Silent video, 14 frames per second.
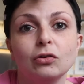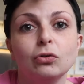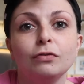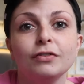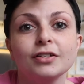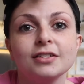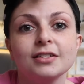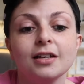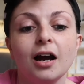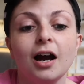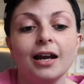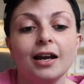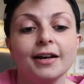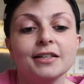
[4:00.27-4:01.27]
authors
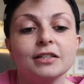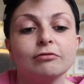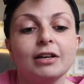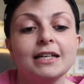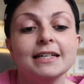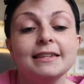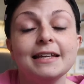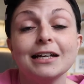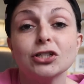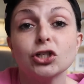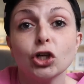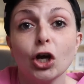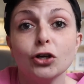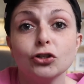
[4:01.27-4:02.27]
I like to read, and that's
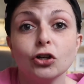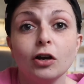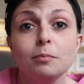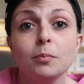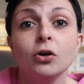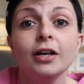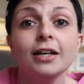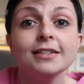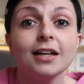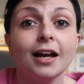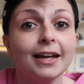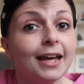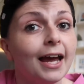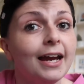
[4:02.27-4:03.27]
Jojo Moyes.
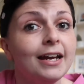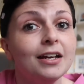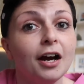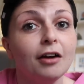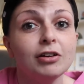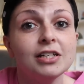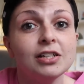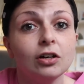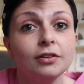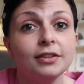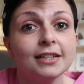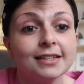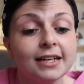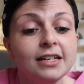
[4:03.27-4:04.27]
Again, I read it on
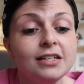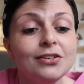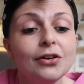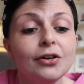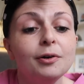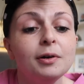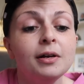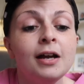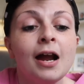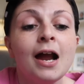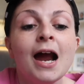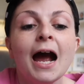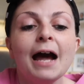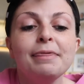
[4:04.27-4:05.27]
this Kindle,
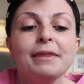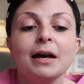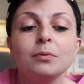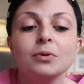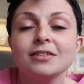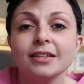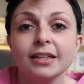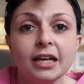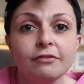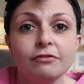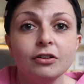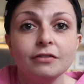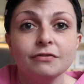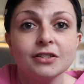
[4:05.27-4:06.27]
and that was The
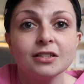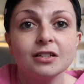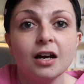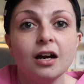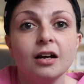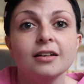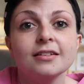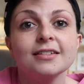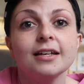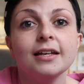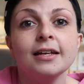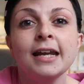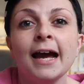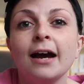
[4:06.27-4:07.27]
Giver of Stars.
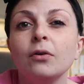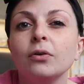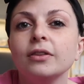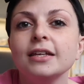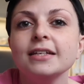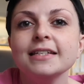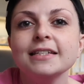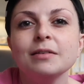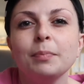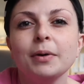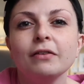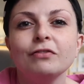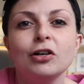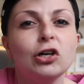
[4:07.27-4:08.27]
Now, this is a
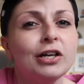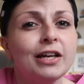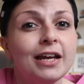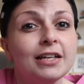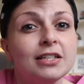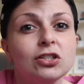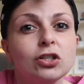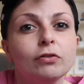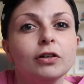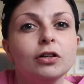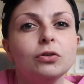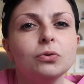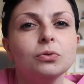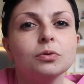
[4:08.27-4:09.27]
bit of a
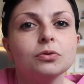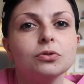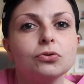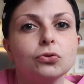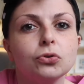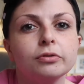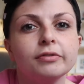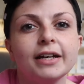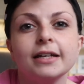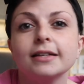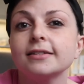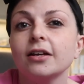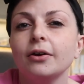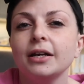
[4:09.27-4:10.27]
historical story,
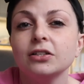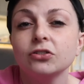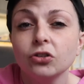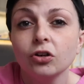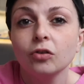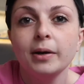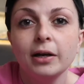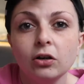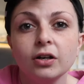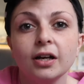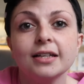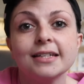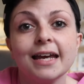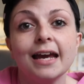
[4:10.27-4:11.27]
so it took me longer
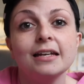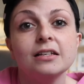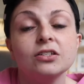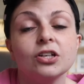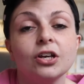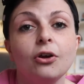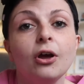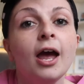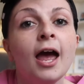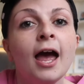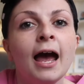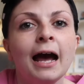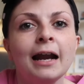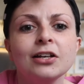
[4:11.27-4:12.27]
to get into,
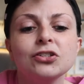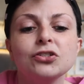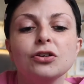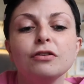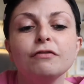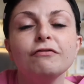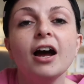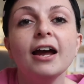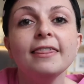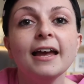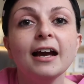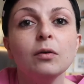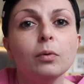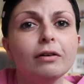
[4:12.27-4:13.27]
and I do find
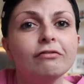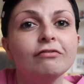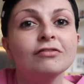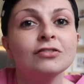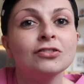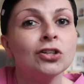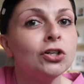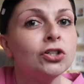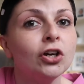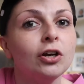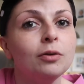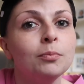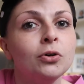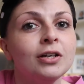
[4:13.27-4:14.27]
that with
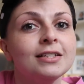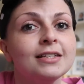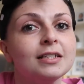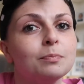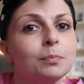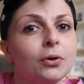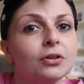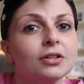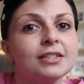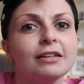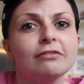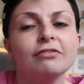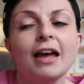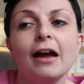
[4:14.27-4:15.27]
Jojo Moyes' books,
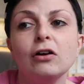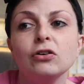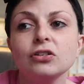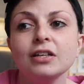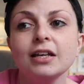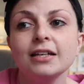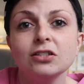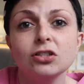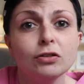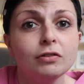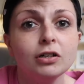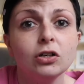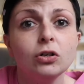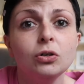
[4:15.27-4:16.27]
if they're
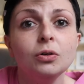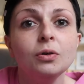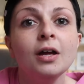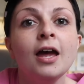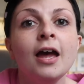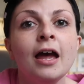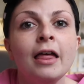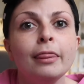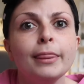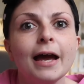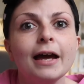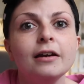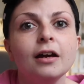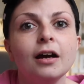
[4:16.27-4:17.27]
historical,
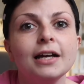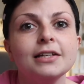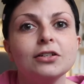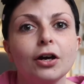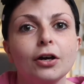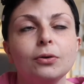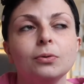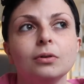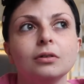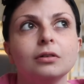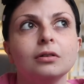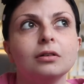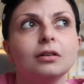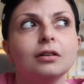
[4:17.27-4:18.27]
then I don't
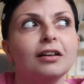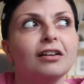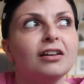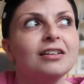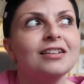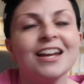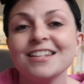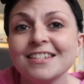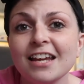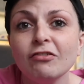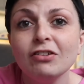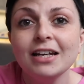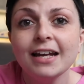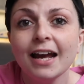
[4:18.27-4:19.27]

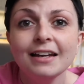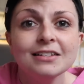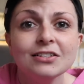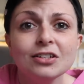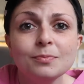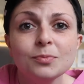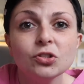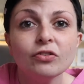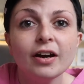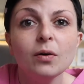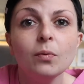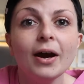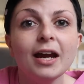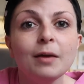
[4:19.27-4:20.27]
necessarily get into them straight
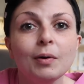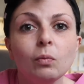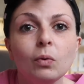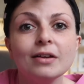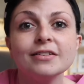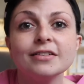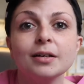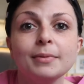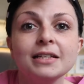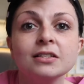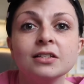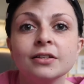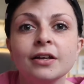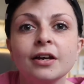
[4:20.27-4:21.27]
away, but once I'm
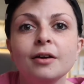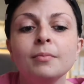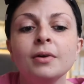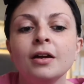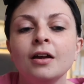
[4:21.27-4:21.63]
into them,